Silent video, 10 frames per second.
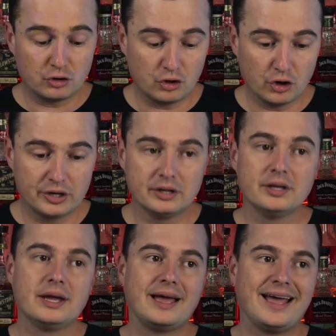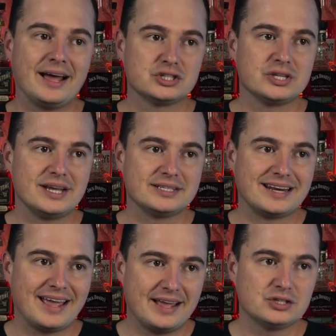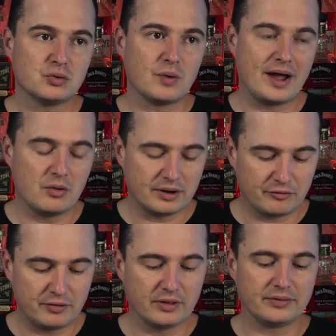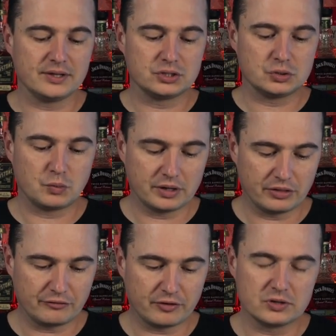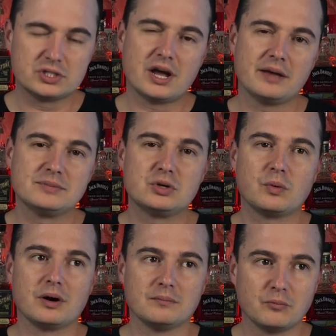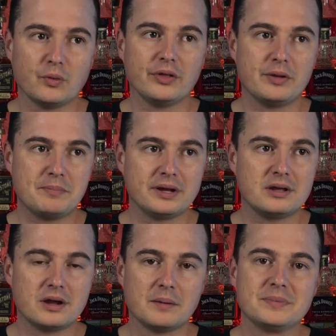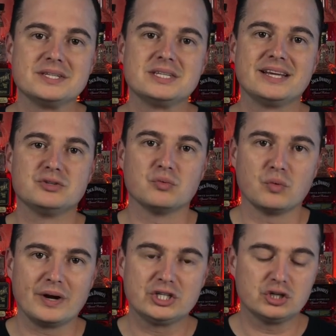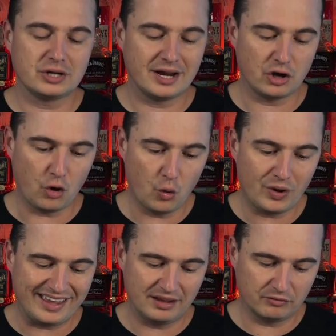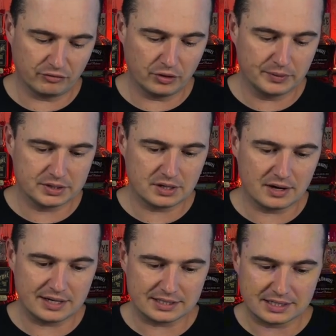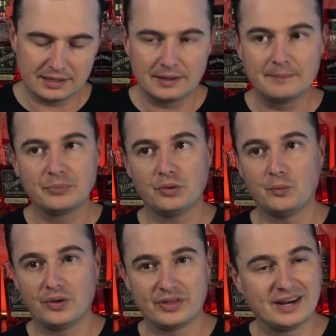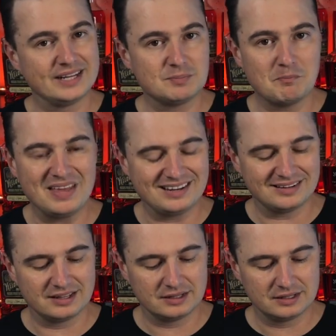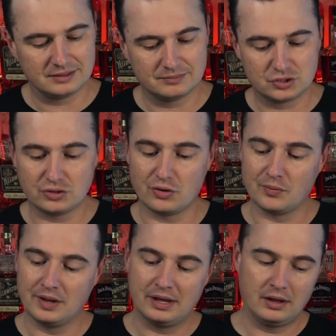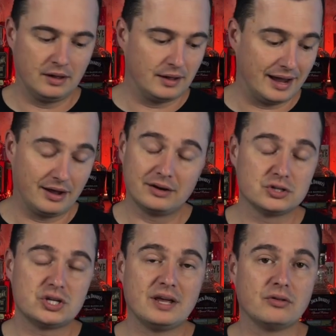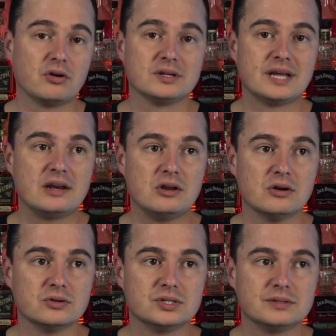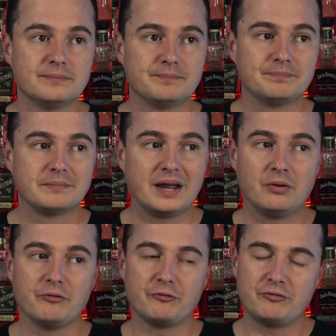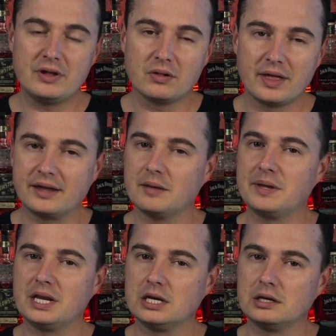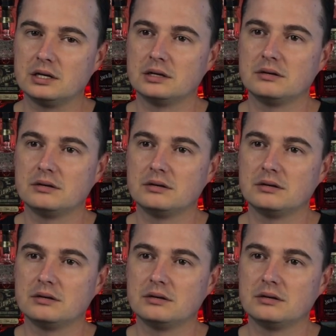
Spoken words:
good. Actually, as it hangs around, I feel like this is one of the first times to where I'm really picking up this nice rich kind of oak influence on it with a nice mint. So I understand they're all 10 years. I don't feel like I've been